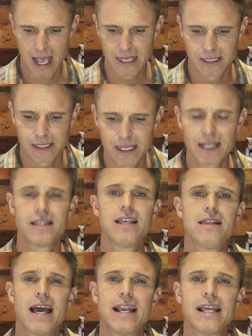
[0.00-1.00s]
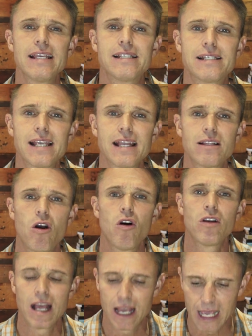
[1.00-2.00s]
A city that is set
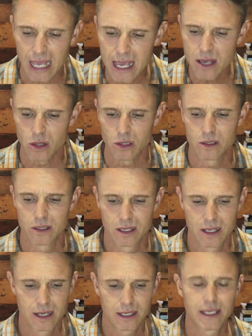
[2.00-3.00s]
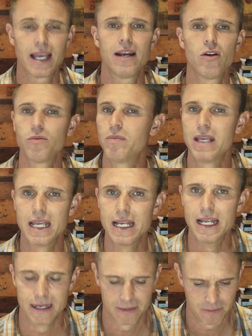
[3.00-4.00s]
on a hill cannot be
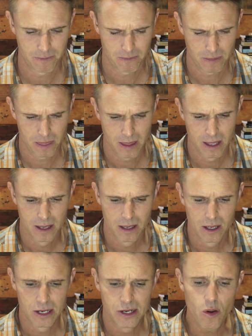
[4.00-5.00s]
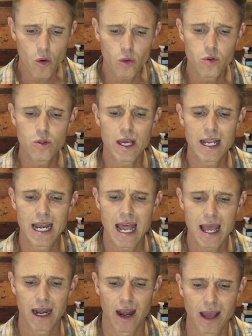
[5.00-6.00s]
hidden. Nor do they
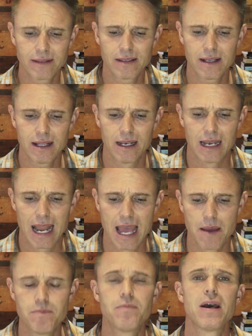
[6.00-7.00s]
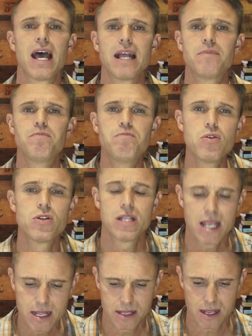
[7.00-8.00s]
light a lamp and put
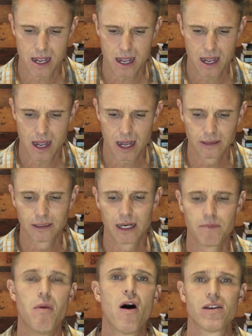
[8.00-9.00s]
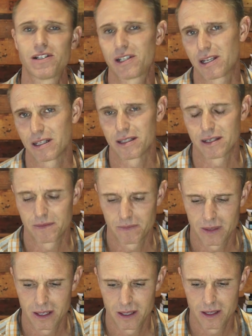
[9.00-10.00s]
it under a basket,
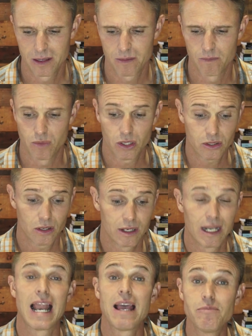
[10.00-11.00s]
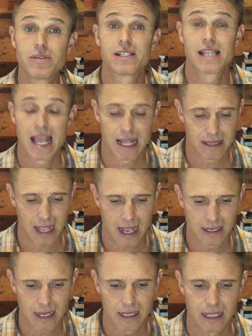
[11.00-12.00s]
but on a lampstand,
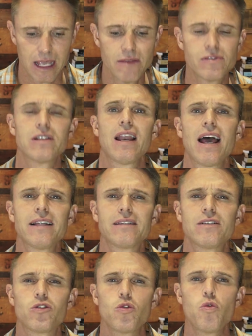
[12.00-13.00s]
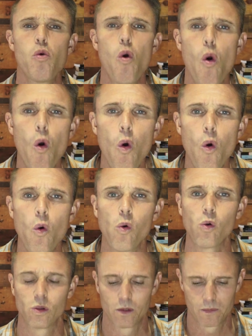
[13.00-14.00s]
and it gives light to
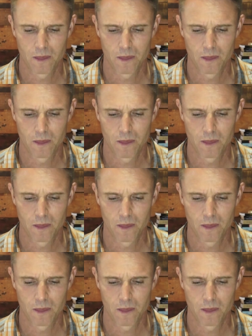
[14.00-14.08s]
all